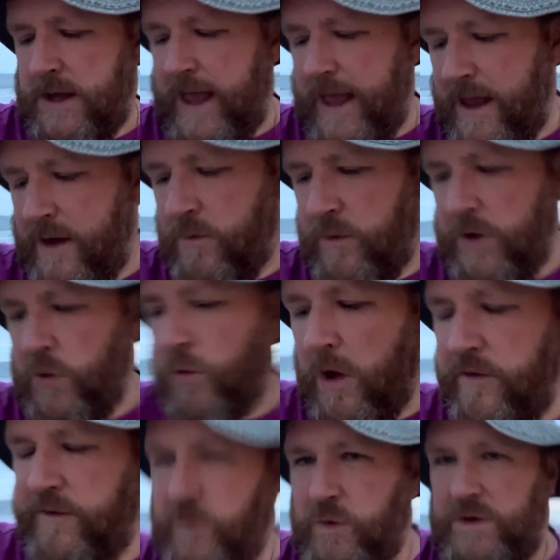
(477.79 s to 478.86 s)
and we all
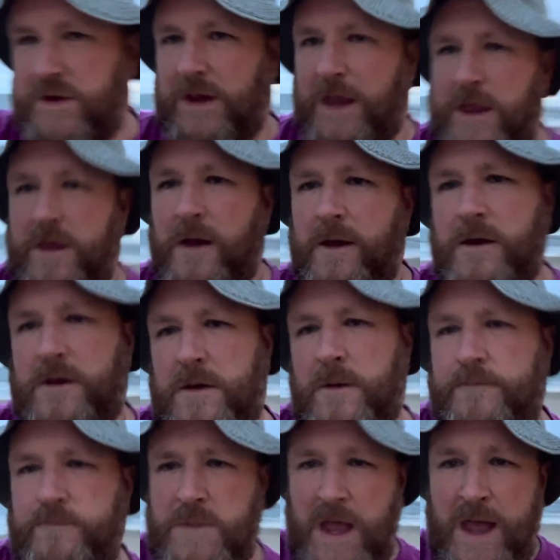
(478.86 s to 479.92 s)
go forward together
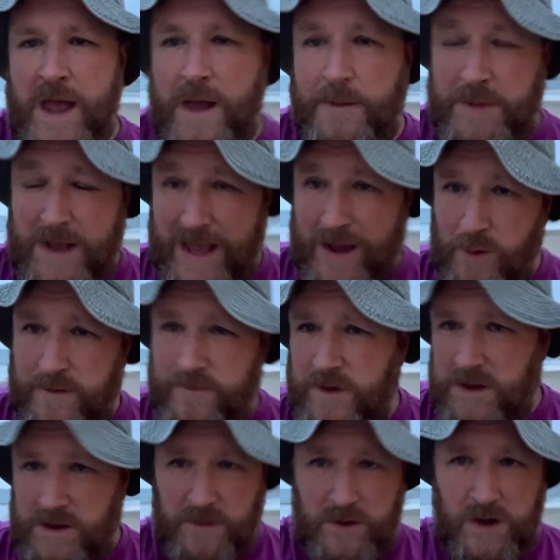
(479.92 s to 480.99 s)
but however
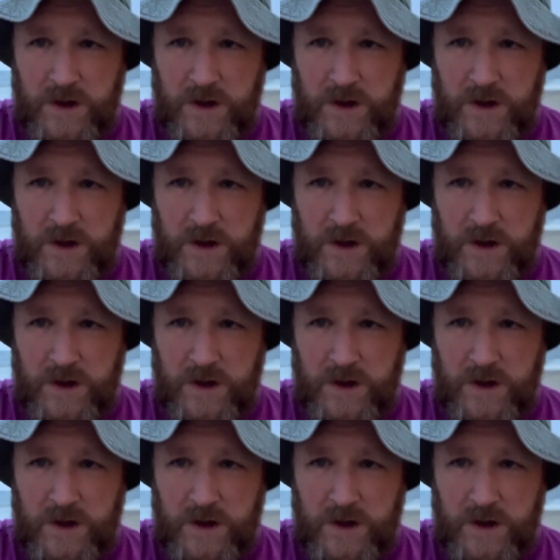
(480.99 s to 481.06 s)
you